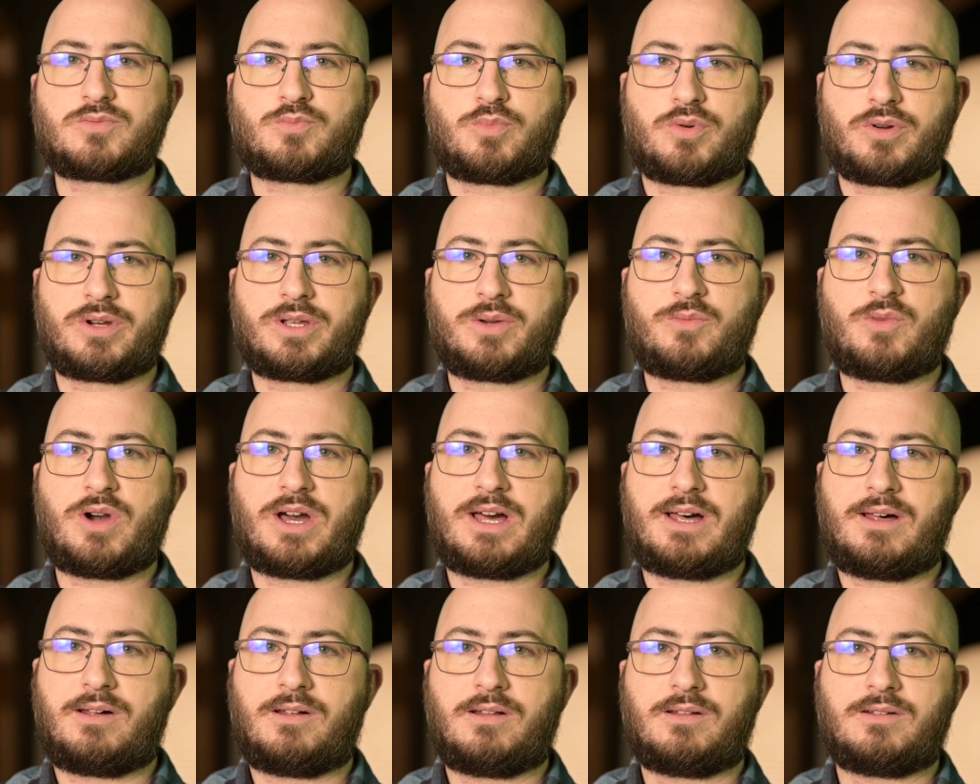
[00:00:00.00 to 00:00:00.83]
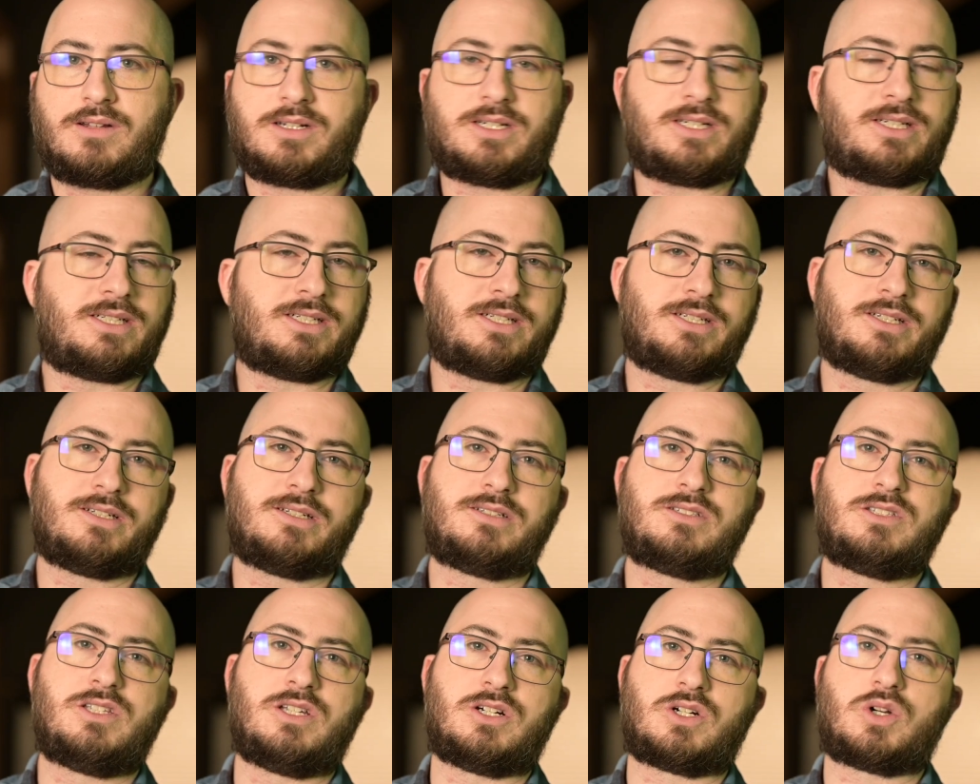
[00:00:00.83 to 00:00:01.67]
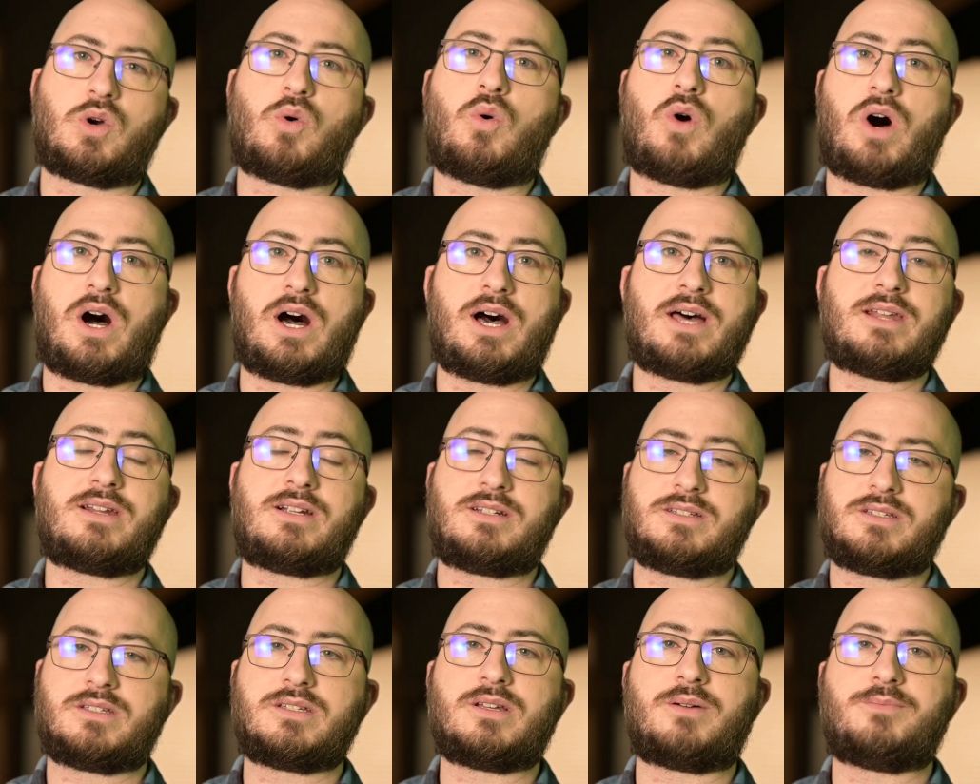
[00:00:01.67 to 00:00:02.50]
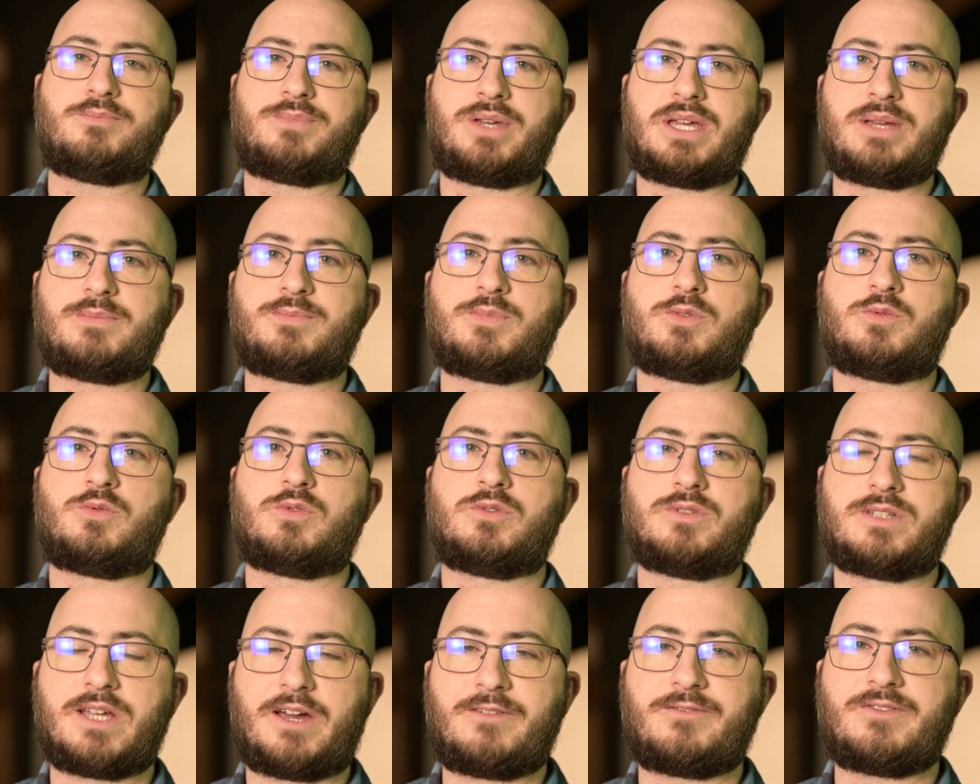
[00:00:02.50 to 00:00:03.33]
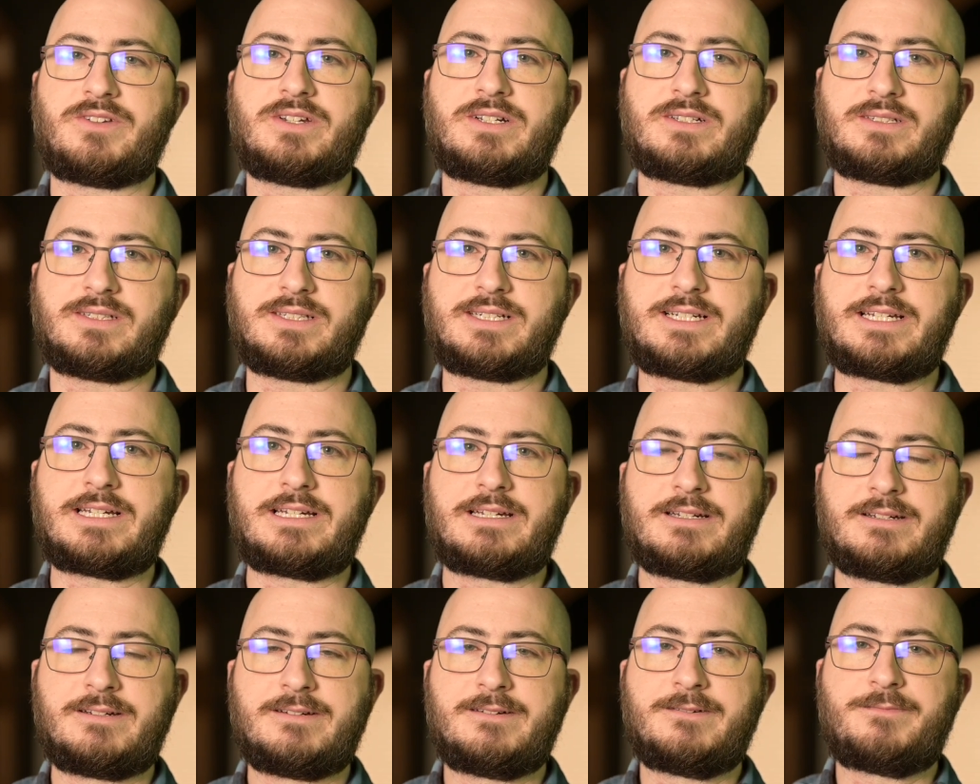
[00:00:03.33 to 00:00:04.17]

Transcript: pretty well. The quad on some people will definitely